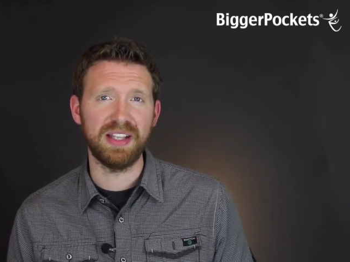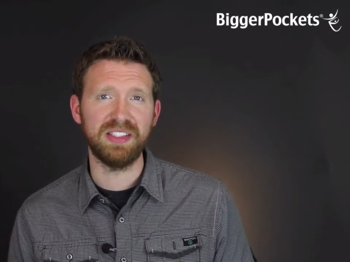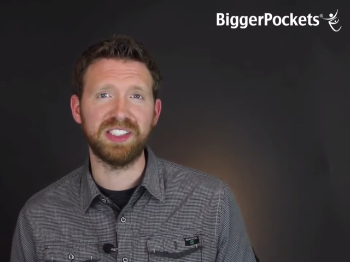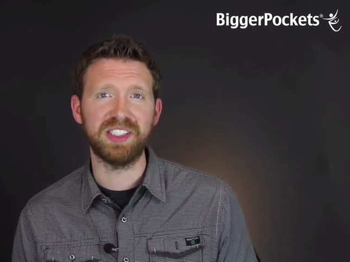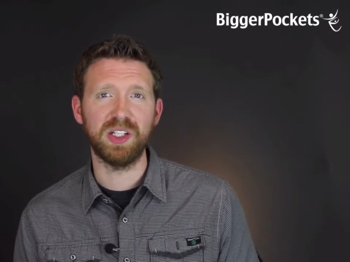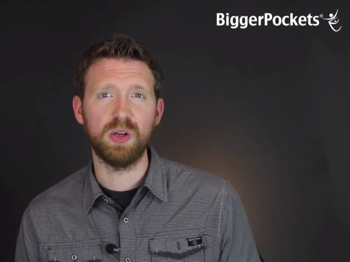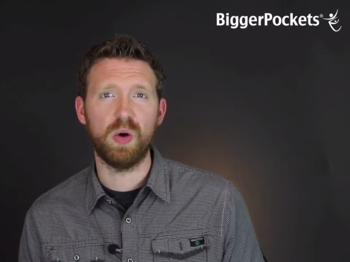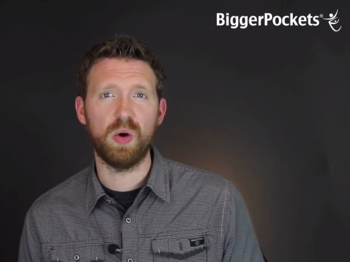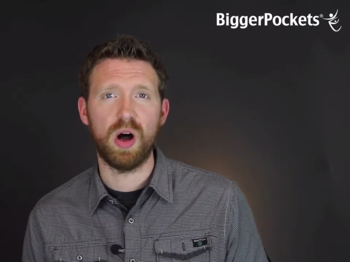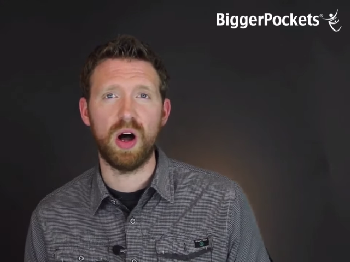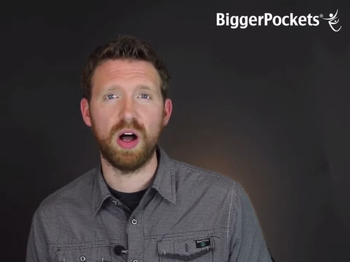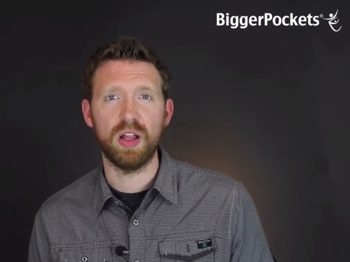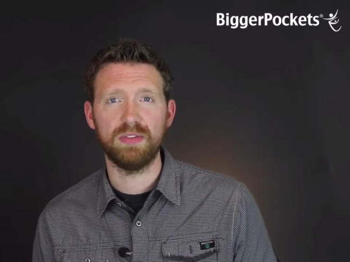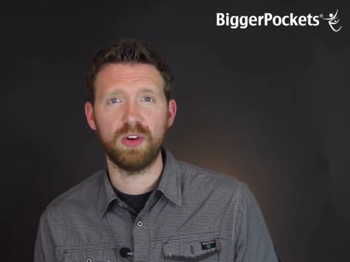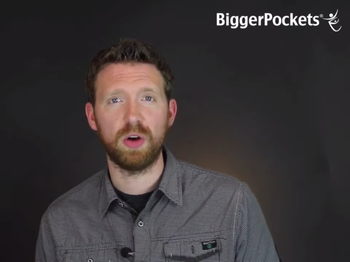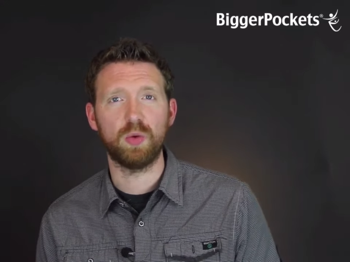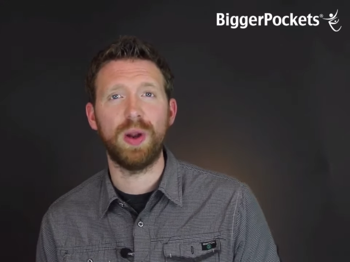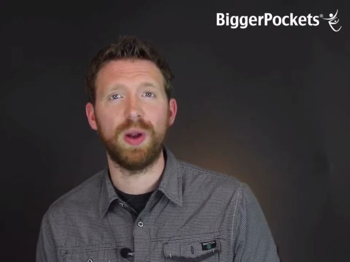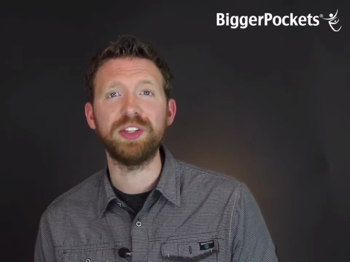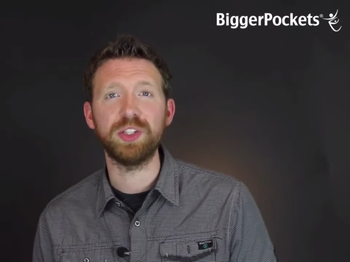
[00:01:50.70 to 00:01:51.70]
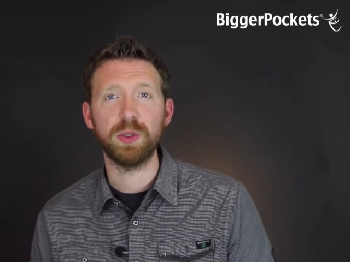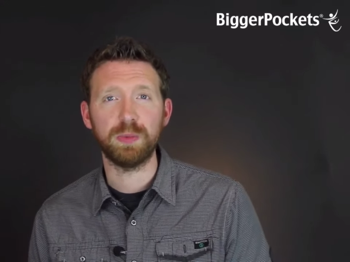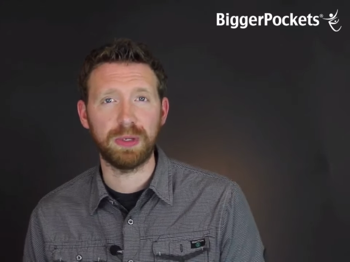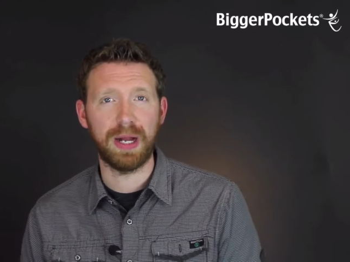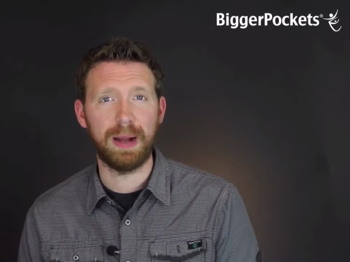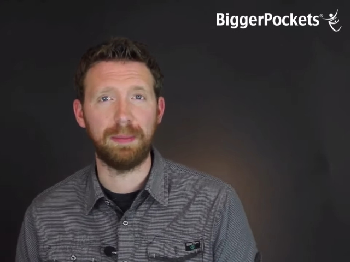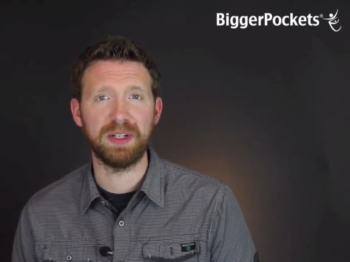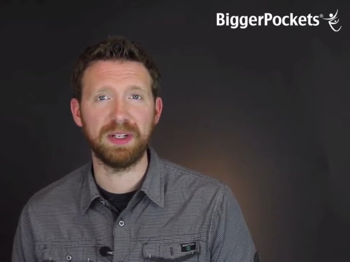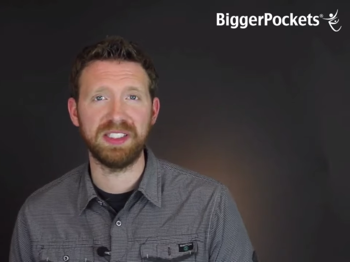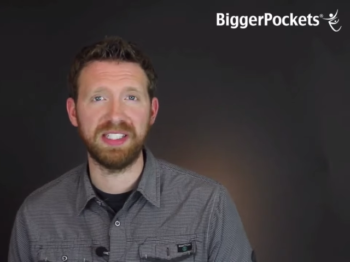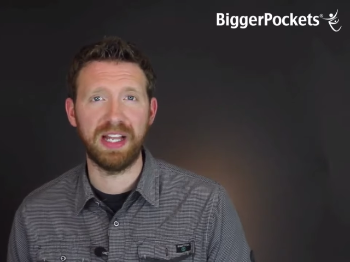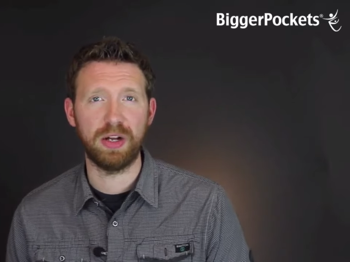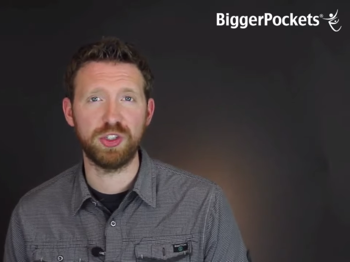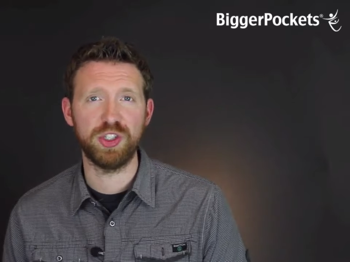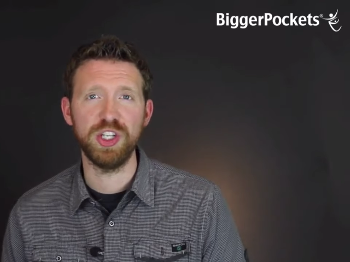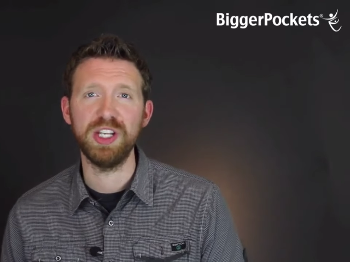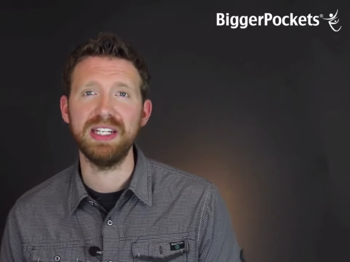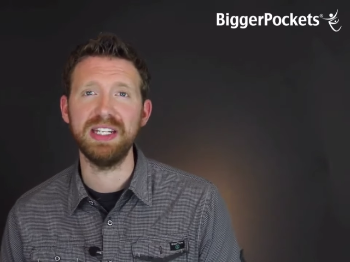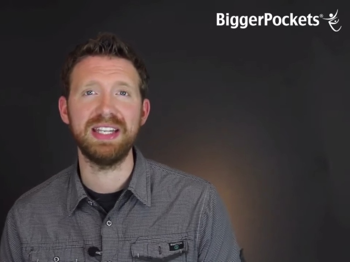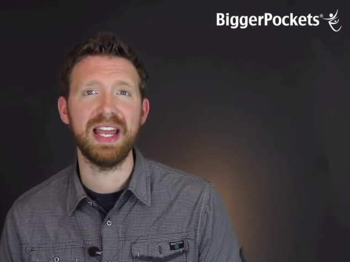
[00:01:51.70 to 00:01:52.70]
And so all of our rental properties
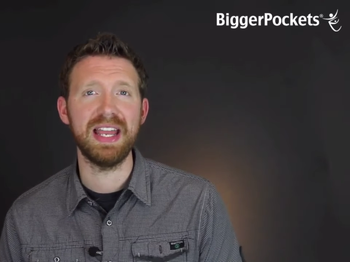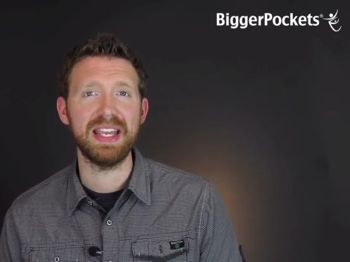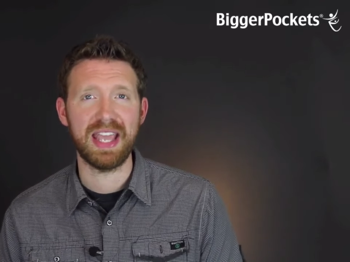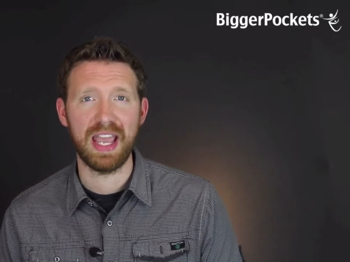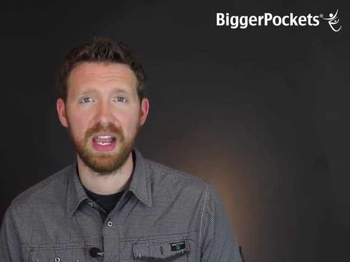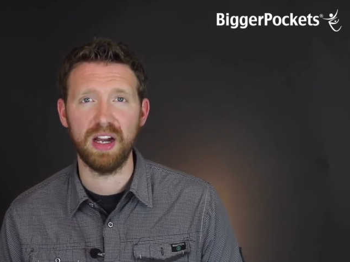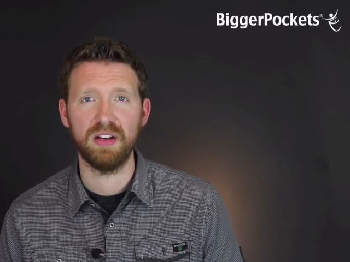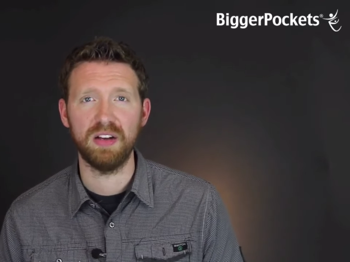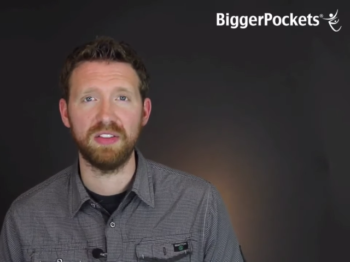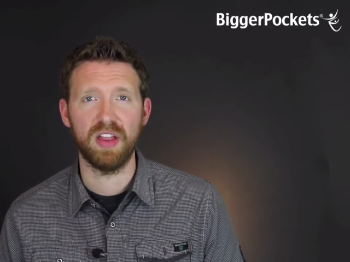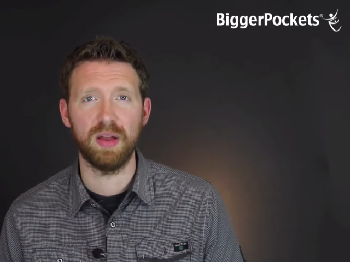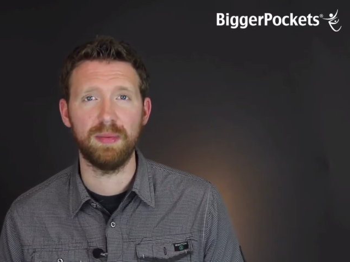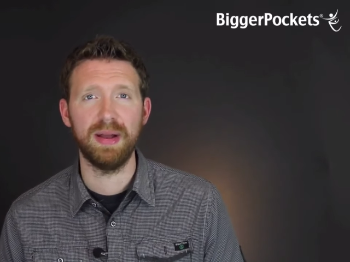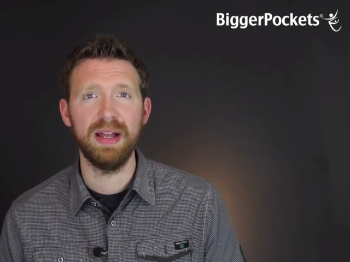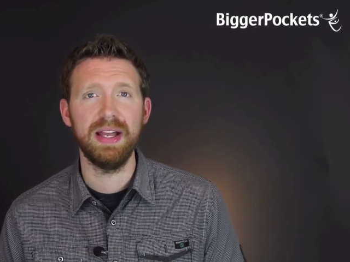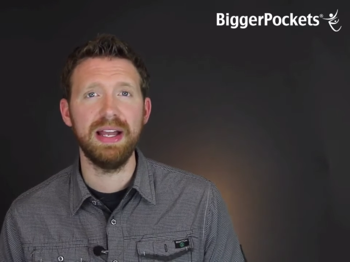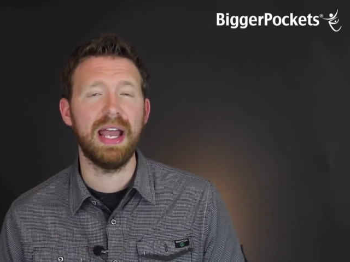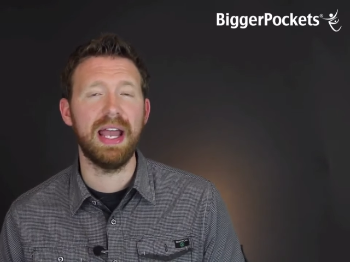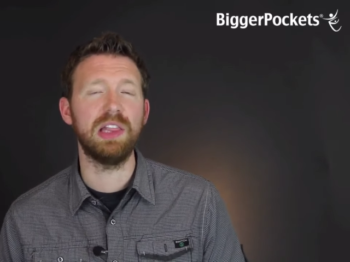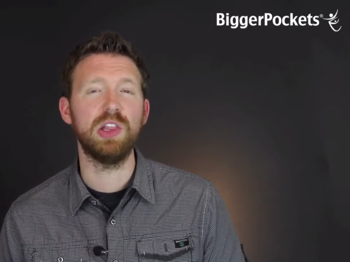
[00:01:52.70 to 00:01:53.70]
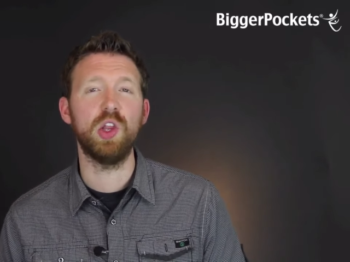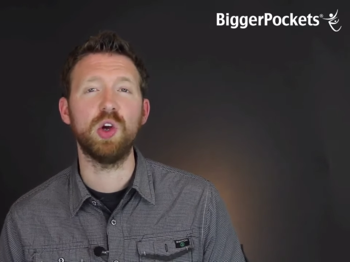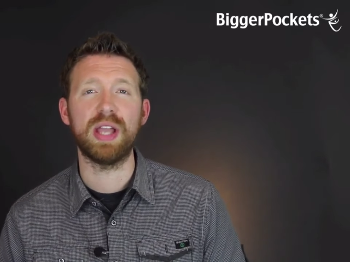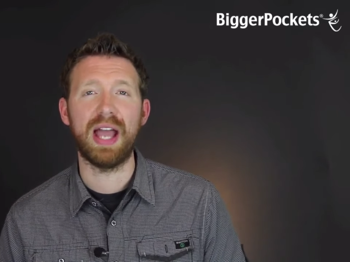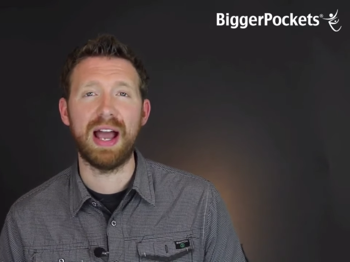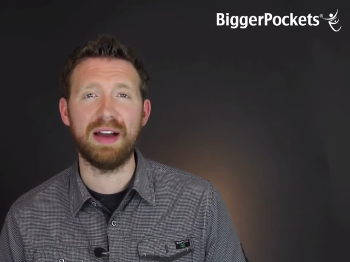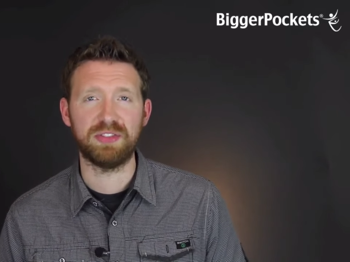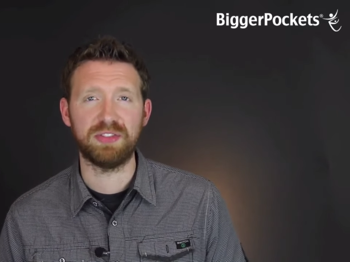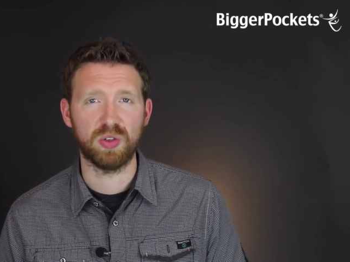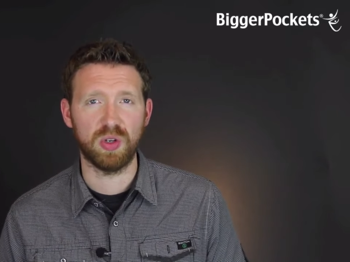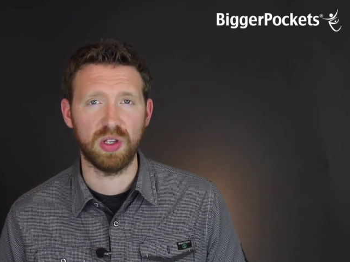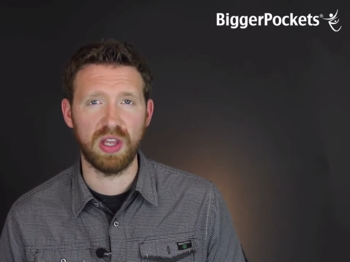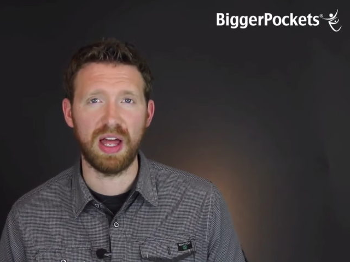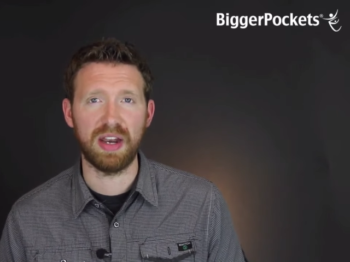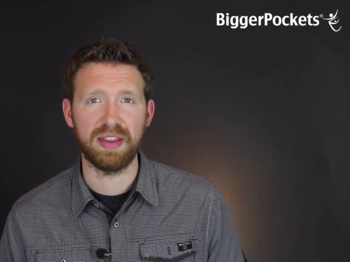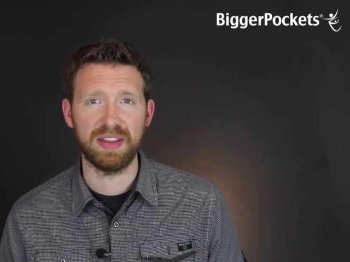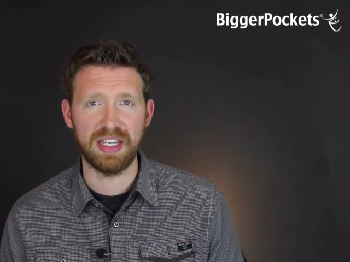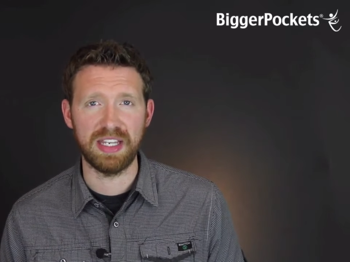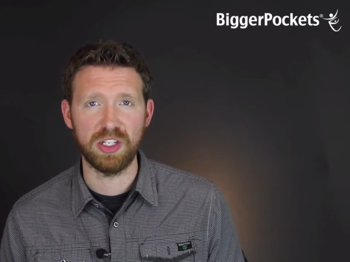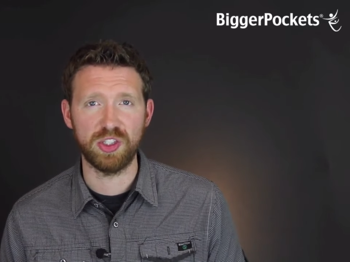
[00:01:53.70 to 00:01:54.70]
now, she can take care of them and look after a
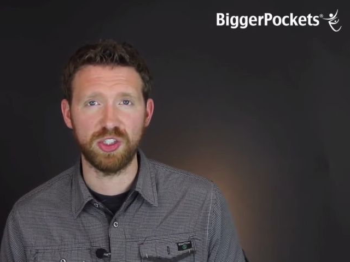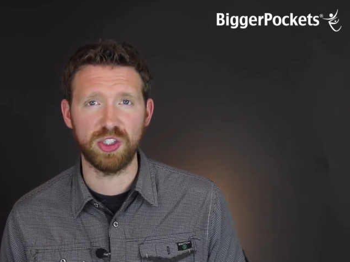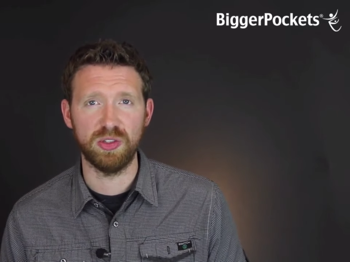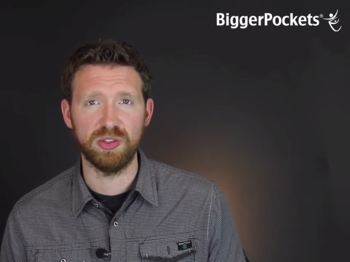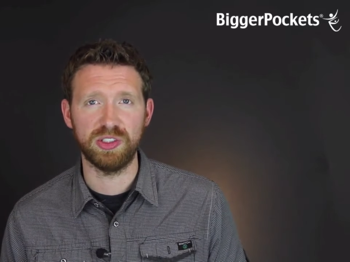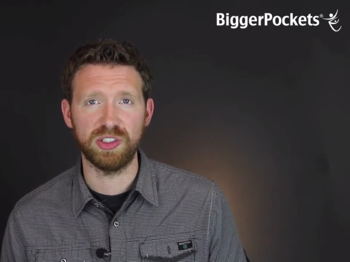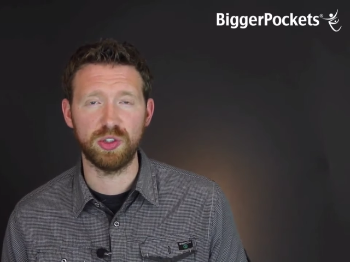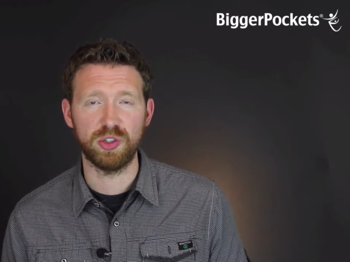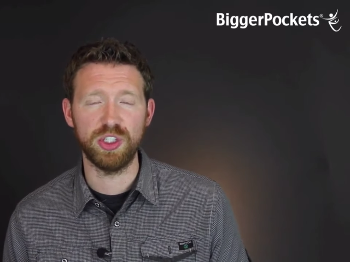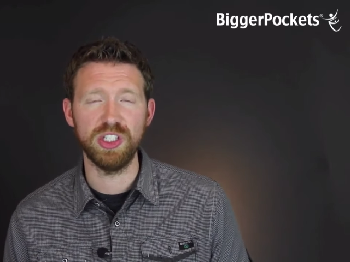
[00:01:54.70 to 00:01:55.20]
lot of the issues.